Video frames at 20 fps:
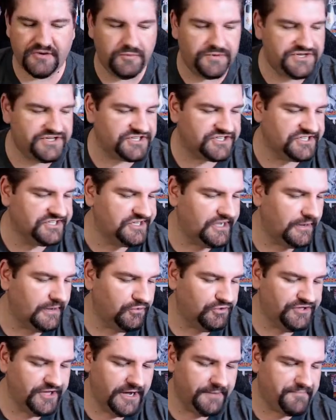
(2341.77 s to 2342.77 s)
We just
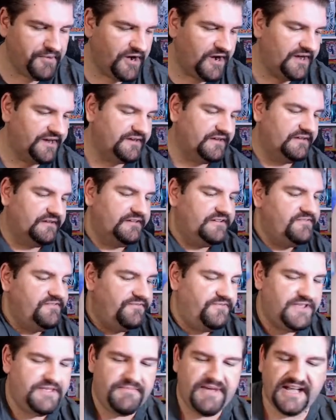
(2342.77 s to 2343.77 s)
doubled up on
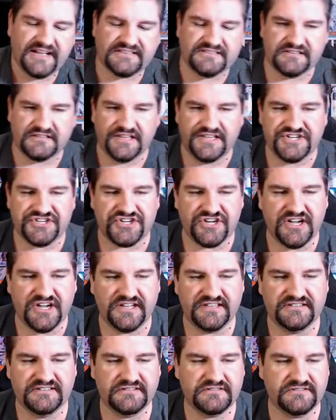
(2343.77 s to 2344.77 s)
VMAX Glaceon.